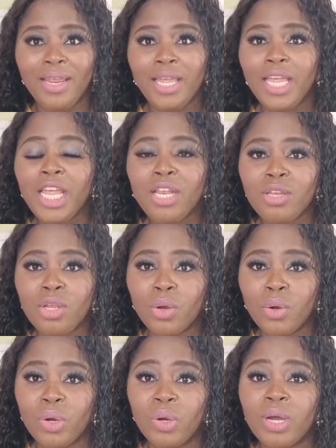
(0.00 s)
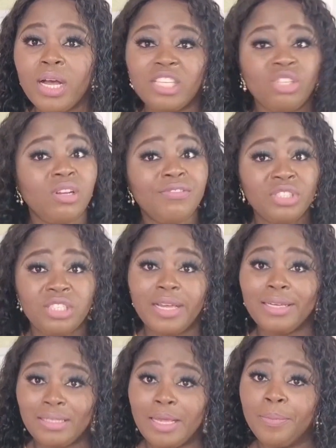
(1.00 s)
in your Schriftliche exam.